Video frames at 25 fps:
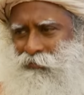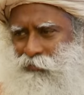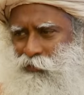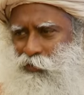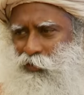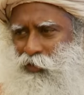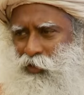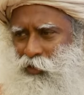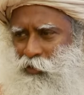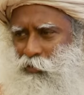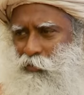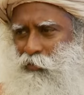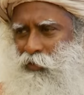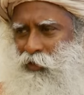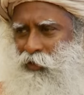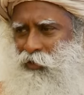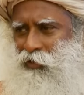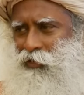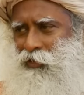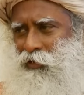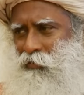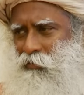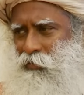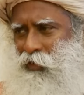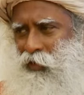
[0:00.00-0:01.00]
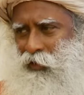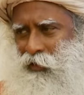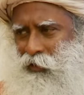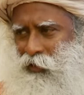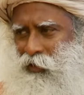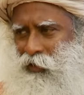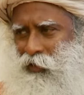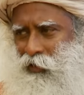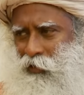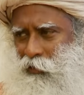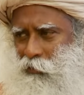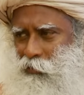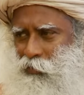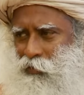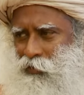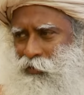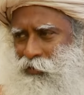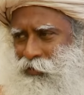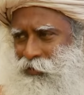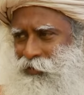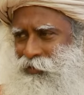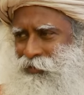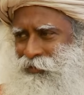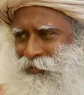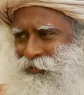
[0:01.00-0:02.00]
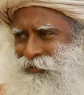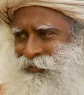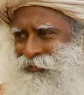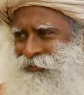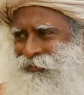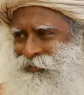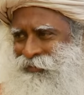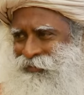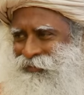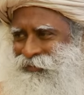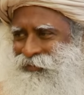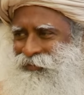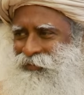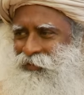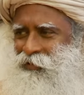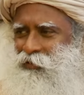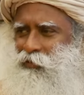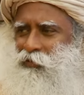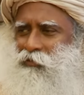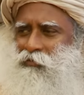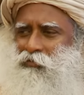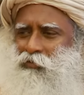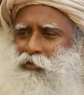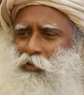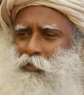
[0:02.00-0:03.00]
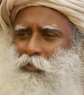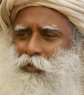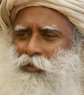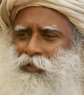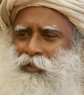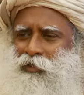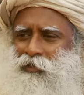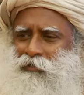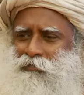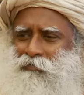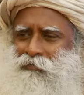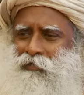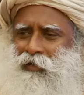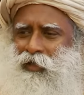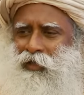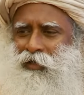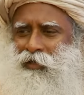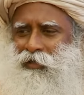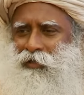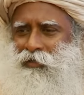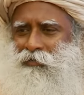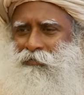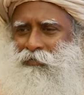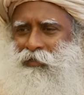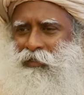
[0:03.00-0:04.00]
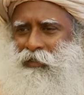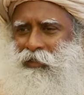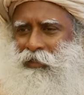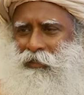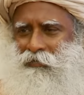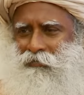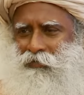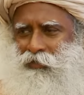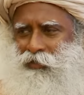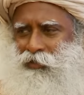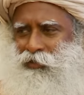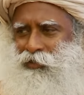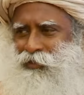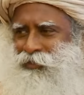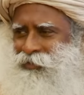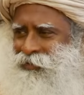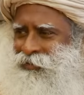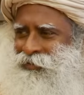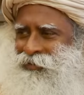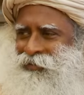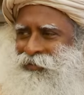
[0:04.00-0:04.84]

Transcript: You need to burn somebody a little bit. So four percent fire, we'll leave it.